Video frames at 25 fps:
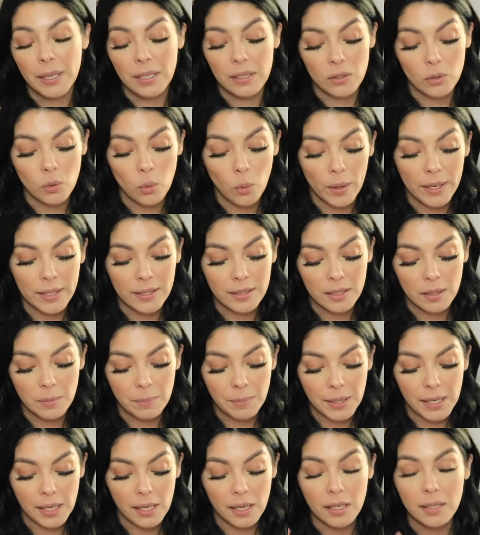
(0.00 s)
is going to
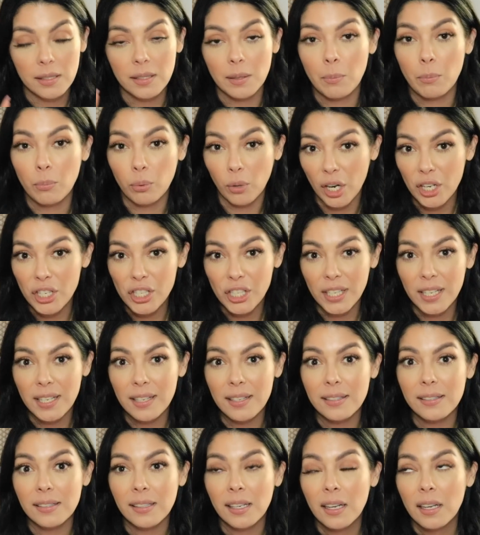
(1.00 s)
be some
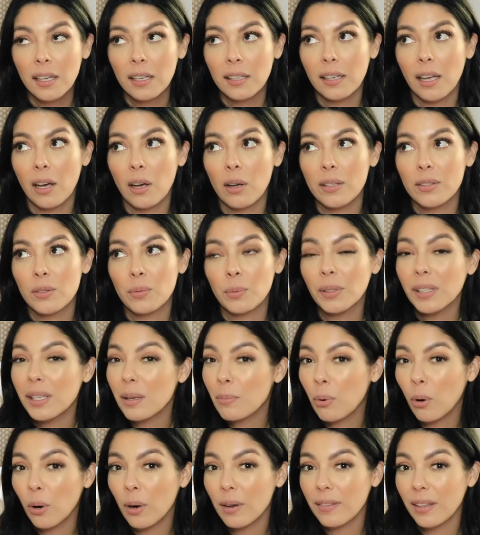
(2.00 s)
brushes. Now, it's really
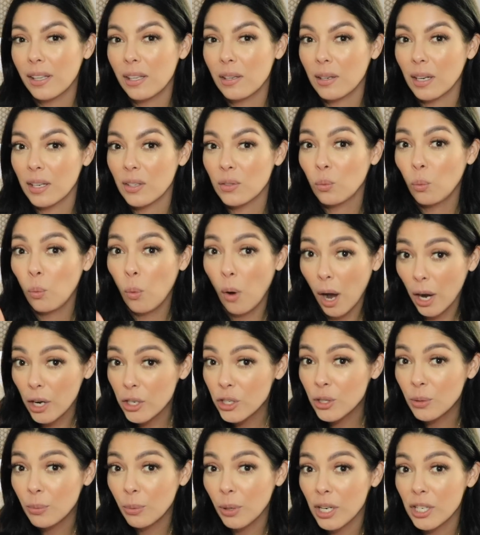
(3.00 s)
important that you guys
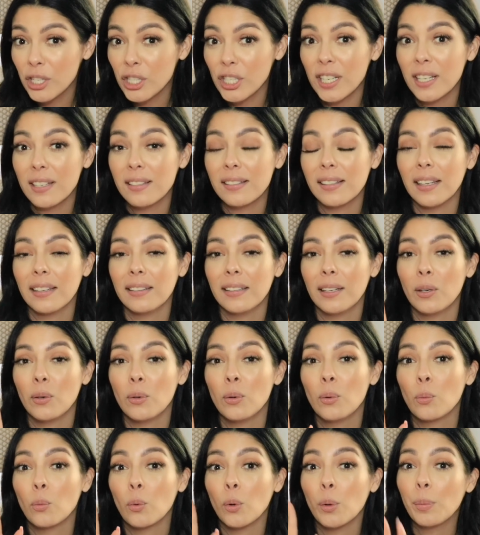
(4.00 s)
wash your brushes and
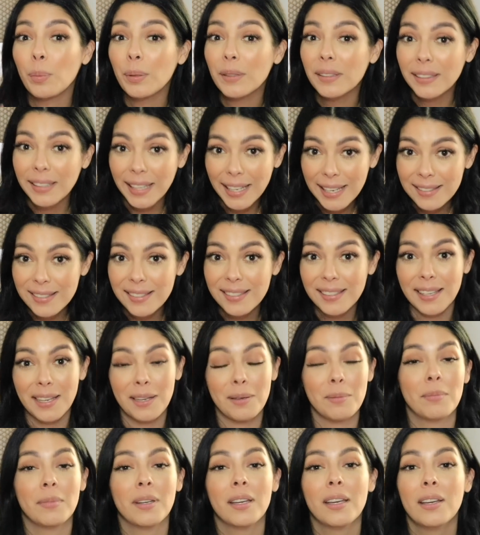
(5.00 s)
then replace
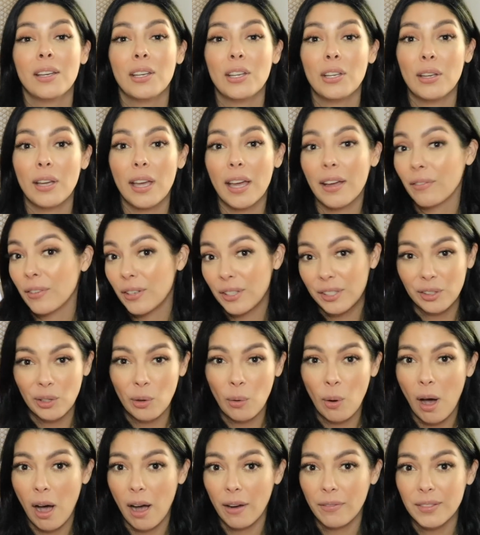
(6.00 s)
them every
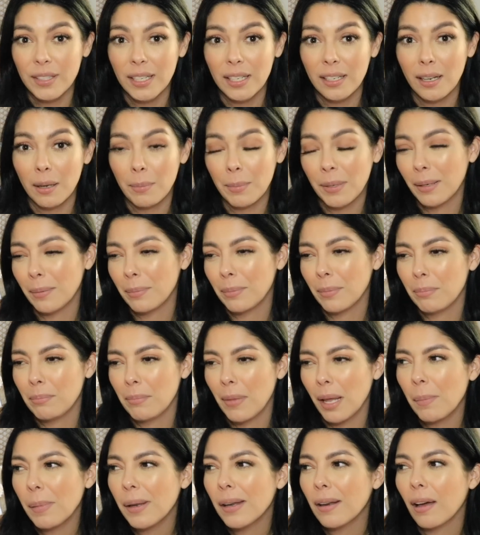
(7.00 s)
so often. I mean,
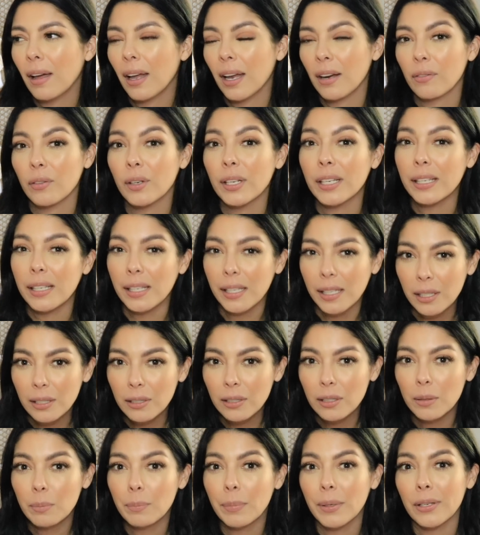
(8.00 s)
maybe not every
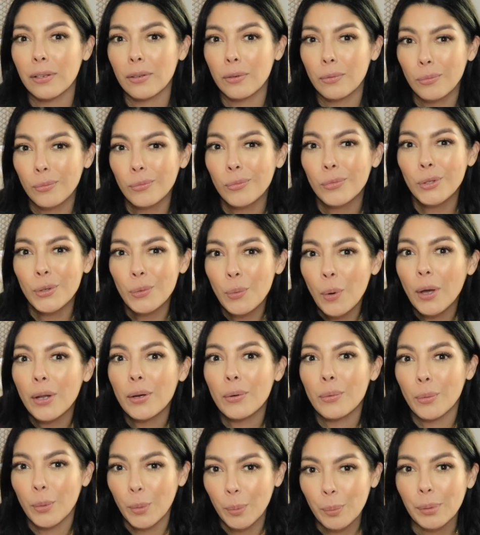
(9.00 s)
year, but you, you
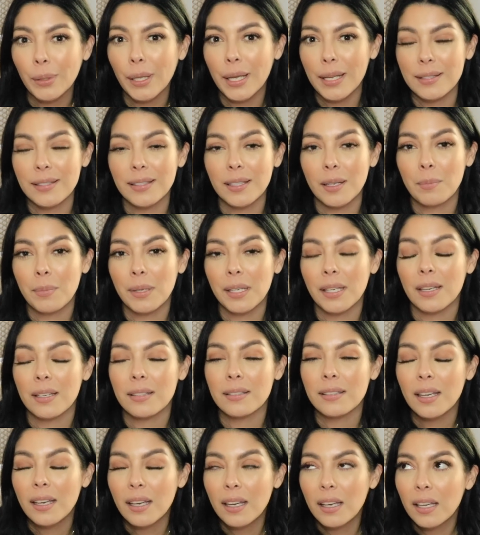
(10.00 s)
wanna replace them
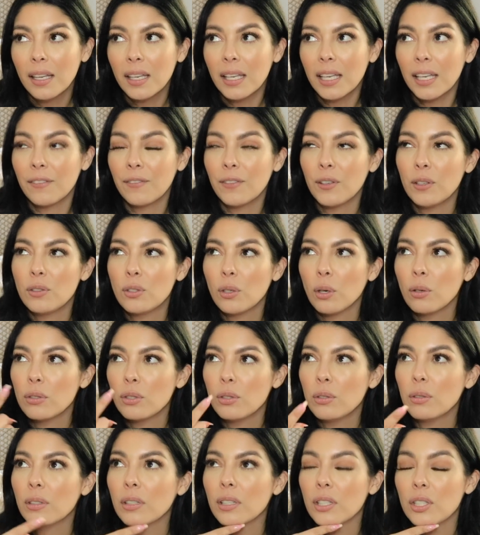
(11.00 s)
because if you don't
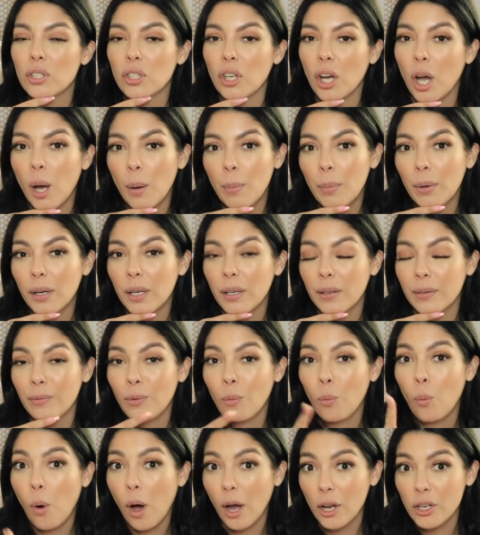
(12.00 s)
do a good job
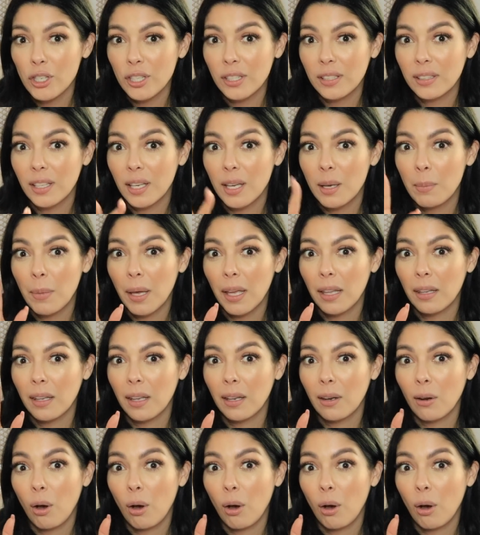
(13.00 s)
of washing them and then